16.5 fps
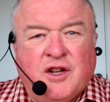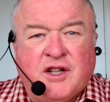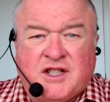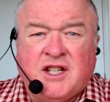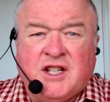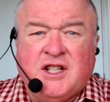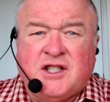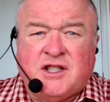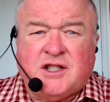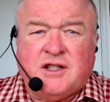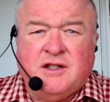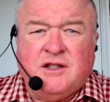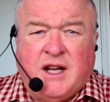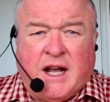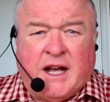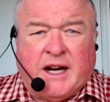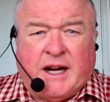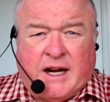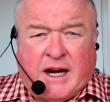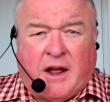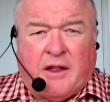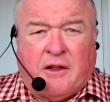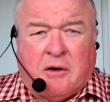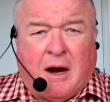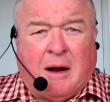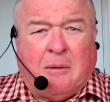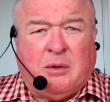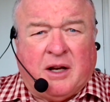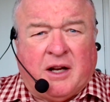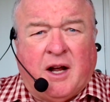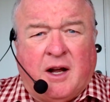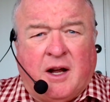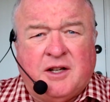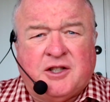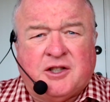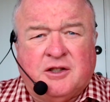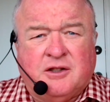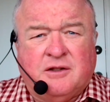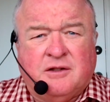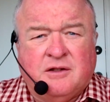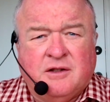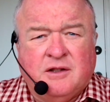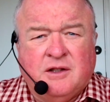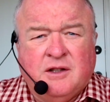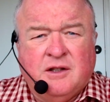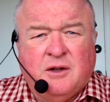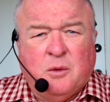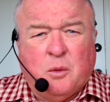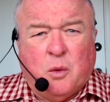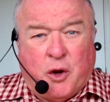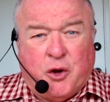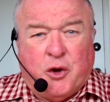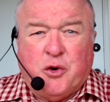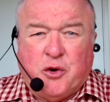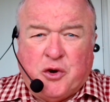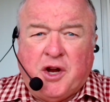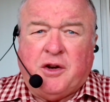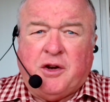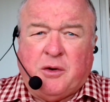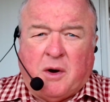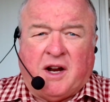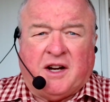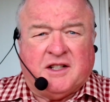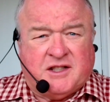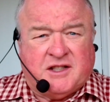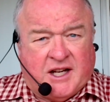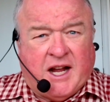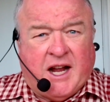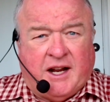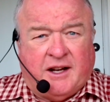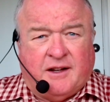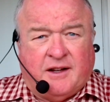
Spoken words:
is yet another application where you need to understand the